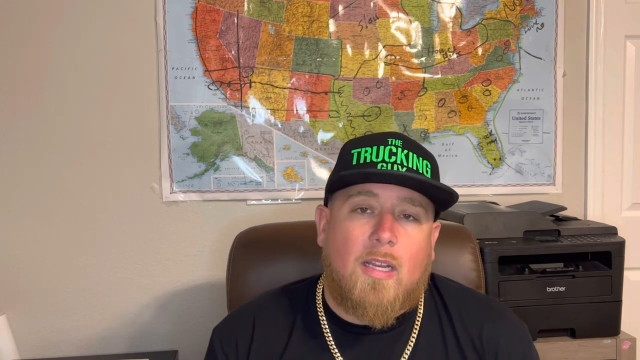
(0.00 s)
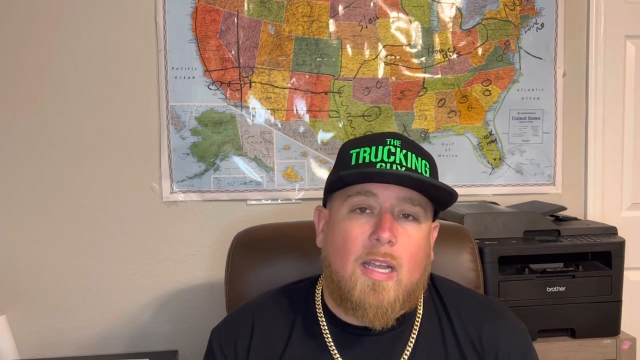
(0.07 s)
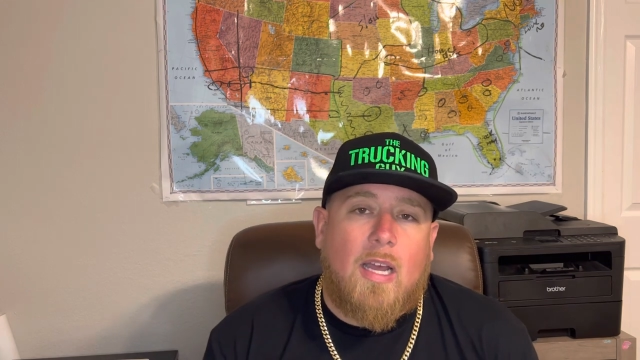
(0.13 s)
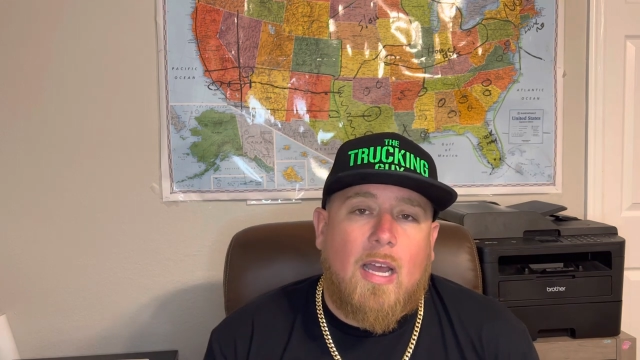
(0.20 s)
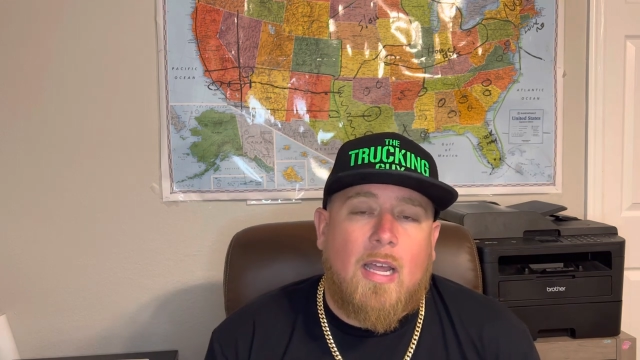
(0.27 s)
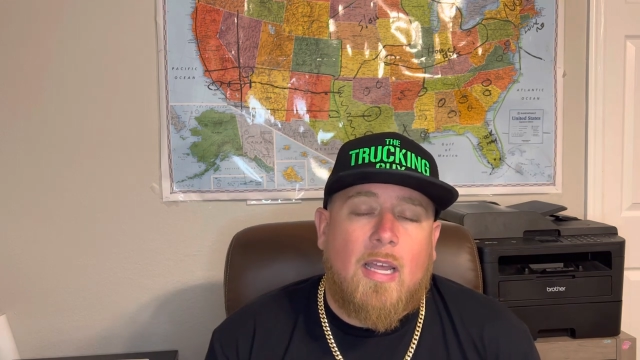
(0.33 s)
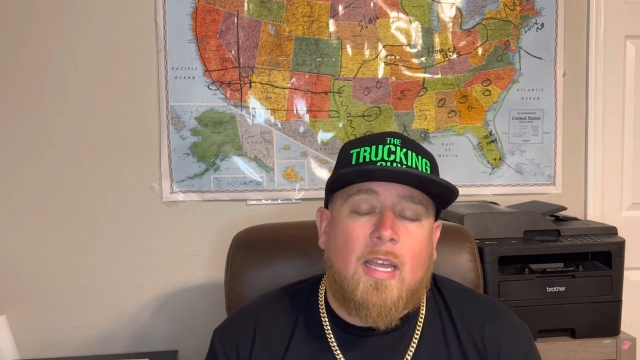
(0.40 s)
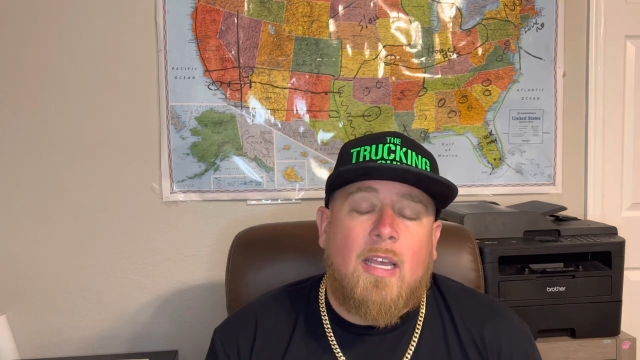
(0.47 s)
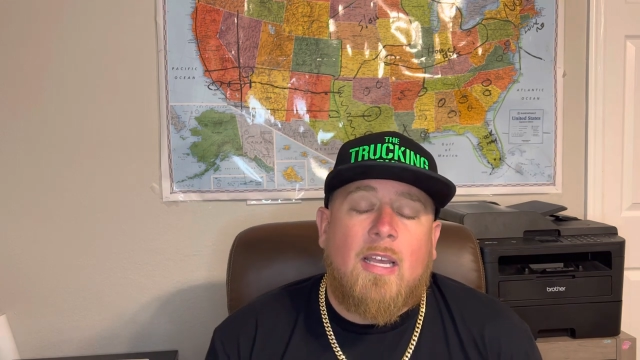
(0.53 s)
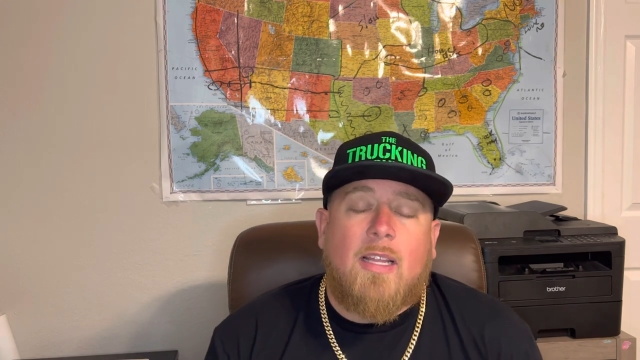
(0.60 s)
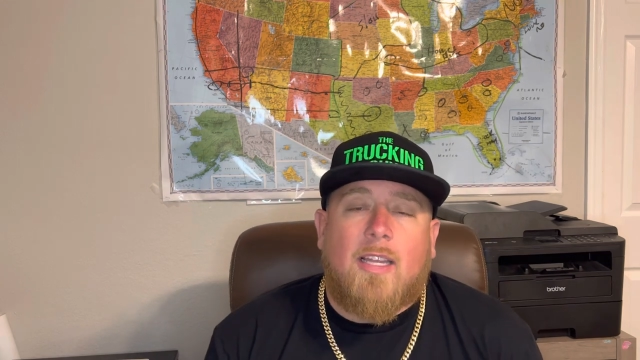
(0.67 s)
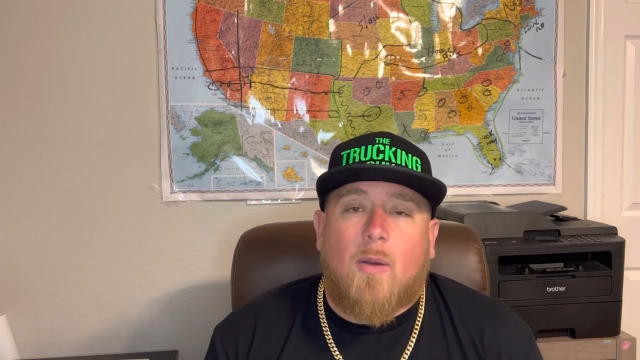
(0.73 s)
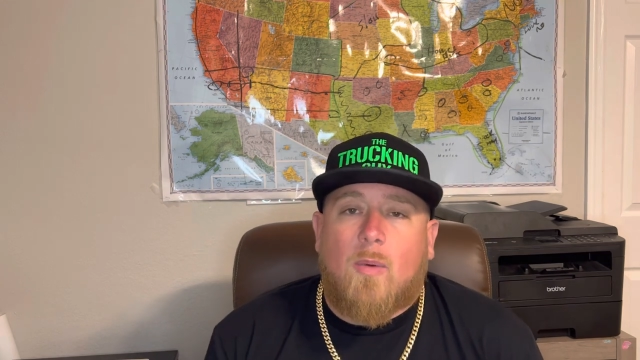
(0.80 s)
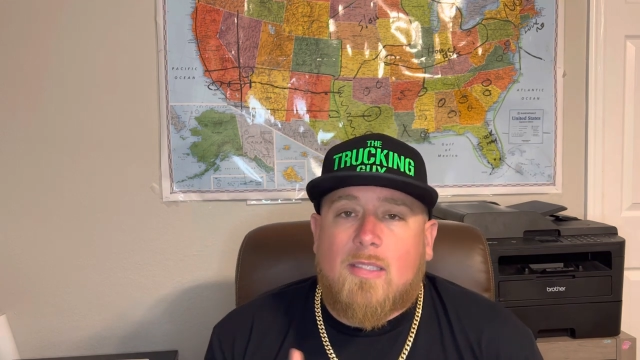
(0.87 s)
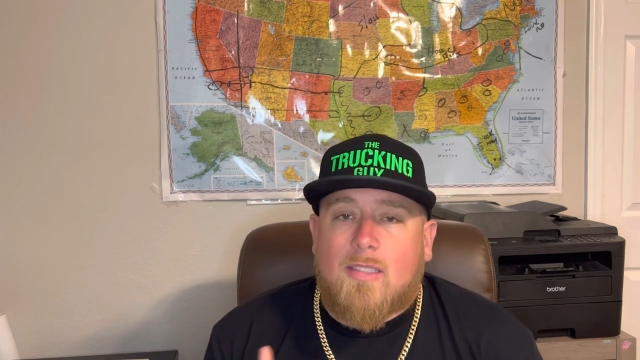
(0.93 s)
guy
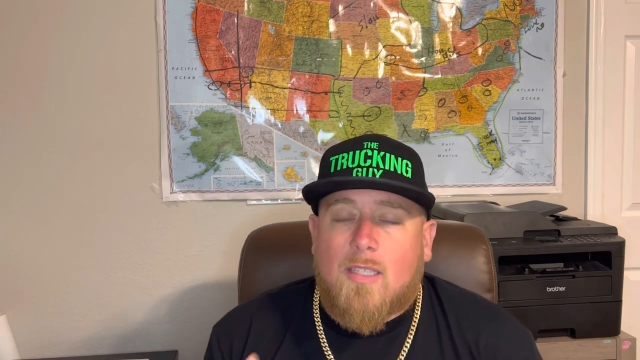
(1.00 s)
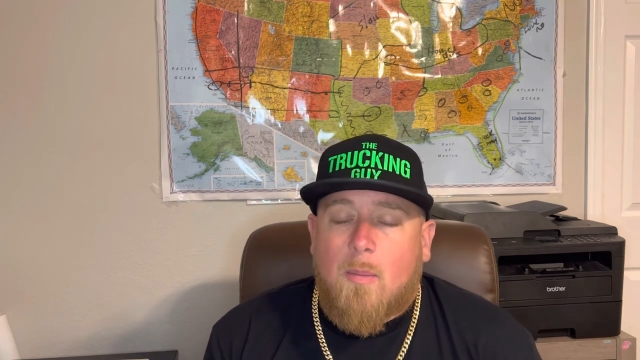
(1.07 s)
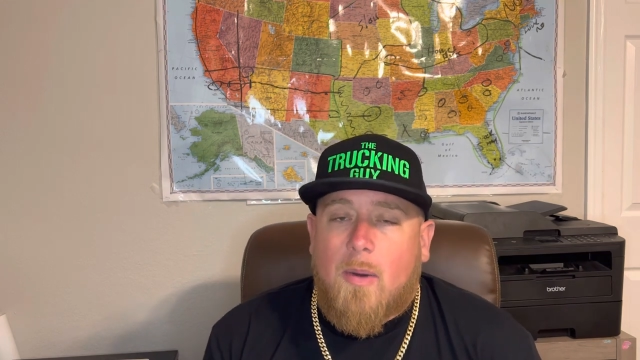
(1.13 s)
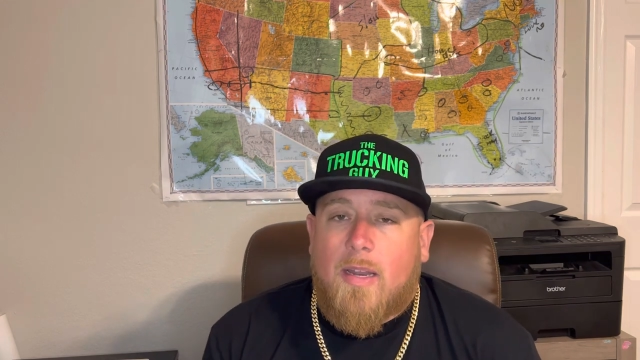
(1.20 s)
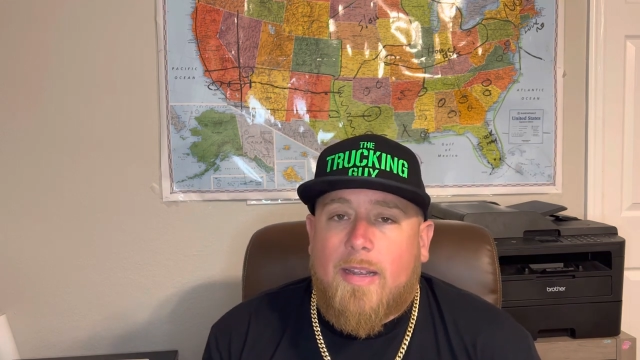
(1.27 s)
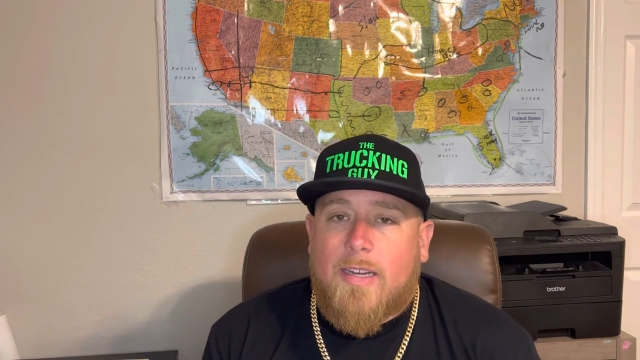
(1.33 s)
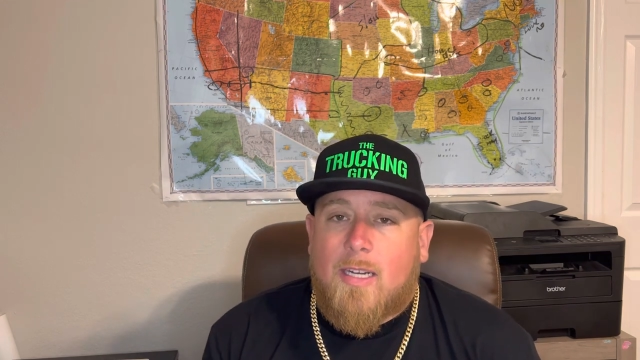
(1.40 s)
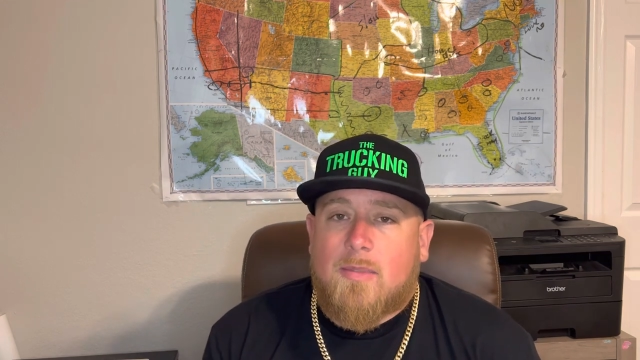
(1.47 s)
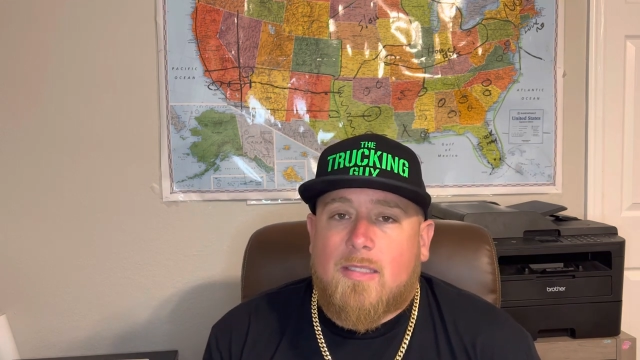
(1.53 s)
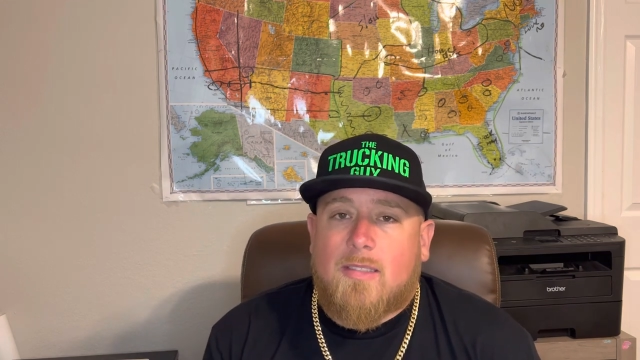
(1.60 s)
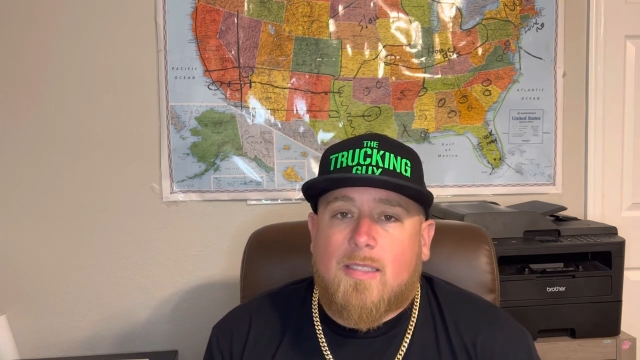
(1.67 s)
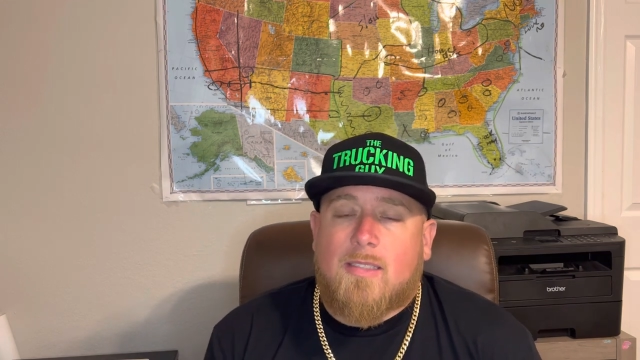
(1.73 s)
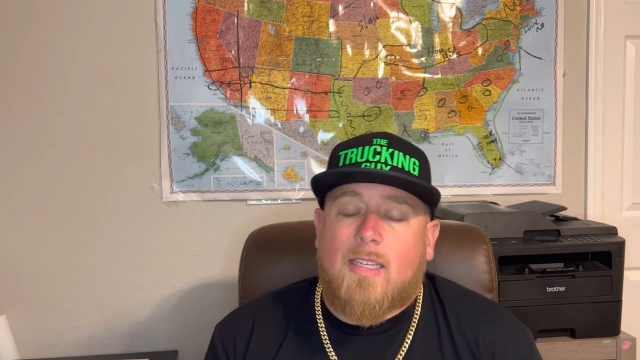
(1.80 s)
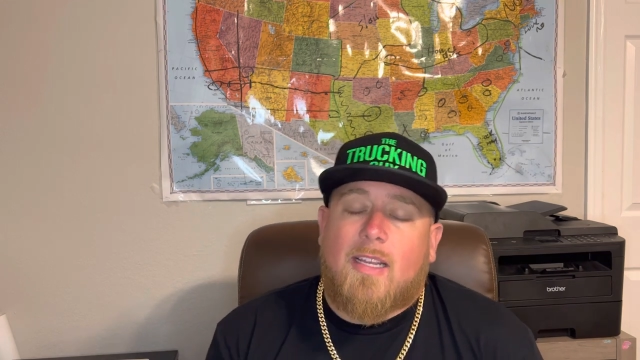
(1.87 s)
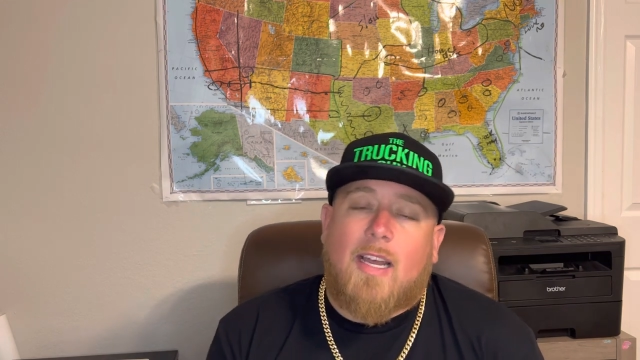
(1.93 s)
that when somebody comes and says,